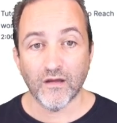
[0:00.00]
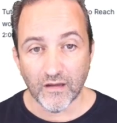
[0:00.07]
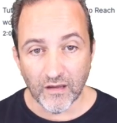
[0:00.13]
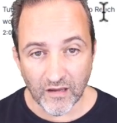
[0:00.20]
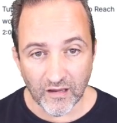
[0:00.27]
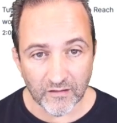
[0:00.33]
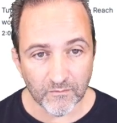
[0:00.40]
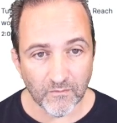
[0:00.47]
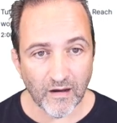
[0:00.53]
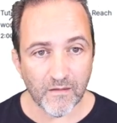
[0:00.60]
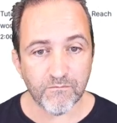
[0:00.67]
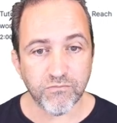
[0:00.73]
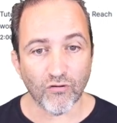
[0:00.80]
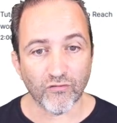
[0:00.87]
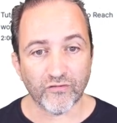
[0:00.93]
in my
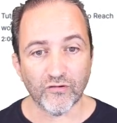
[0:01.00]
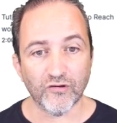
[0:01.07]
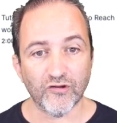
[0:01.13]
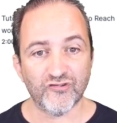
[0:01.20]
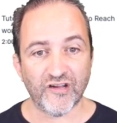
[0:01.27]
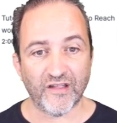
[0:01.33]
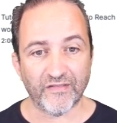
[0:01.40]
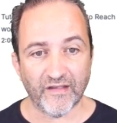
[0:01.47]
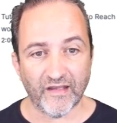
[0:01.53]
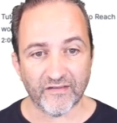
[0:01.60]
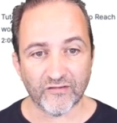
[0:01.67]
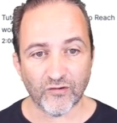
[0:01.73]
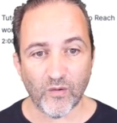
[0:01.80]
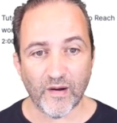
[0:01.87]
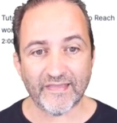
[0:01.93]
personal agenda.
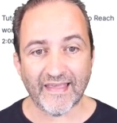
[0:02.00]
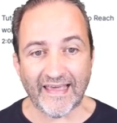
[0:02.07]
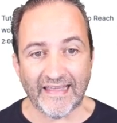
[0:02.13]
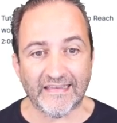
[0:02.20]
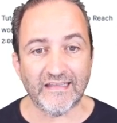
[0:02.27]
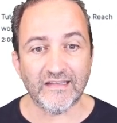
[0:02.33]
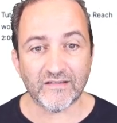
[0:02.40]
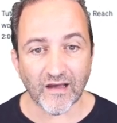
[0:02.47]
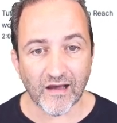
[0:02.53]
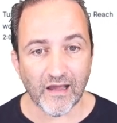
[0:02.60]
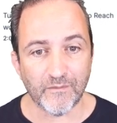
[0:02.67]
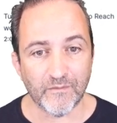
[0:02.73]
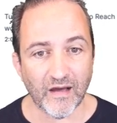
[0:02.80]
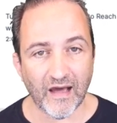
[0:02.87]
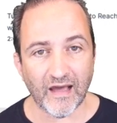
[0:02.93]
So at any
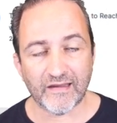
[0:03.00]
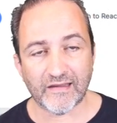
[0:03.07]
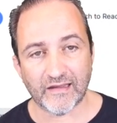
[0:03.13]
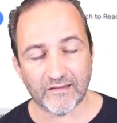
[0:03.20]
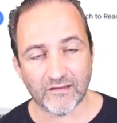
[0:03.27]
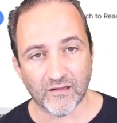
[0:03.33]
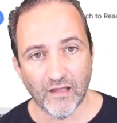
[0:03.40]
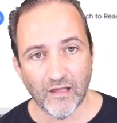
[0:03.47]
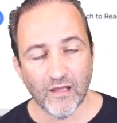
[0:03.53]
time, I can